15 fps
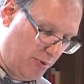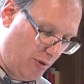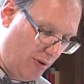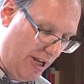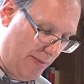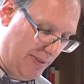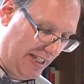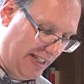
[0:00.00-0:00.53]

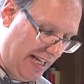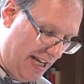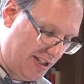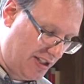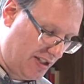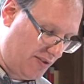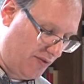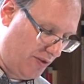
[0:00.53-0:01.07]
prohibit
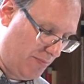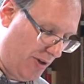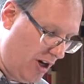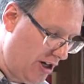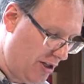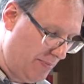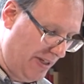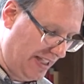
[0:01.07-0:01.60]
guests from
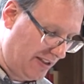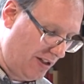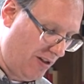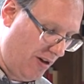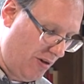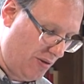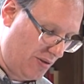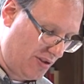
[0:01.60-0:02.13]
harming
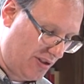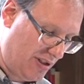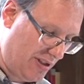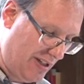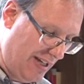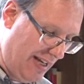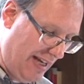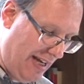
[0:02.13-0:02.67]
their
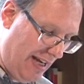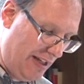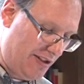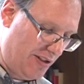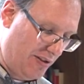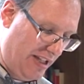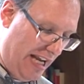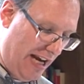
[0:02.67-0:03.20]
hosts. And
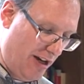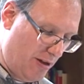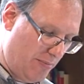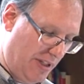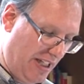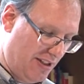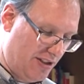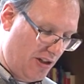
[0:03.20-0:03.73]
so the
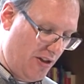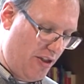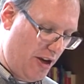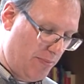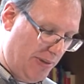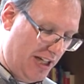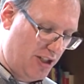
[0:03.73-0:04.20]
Arameans are thereby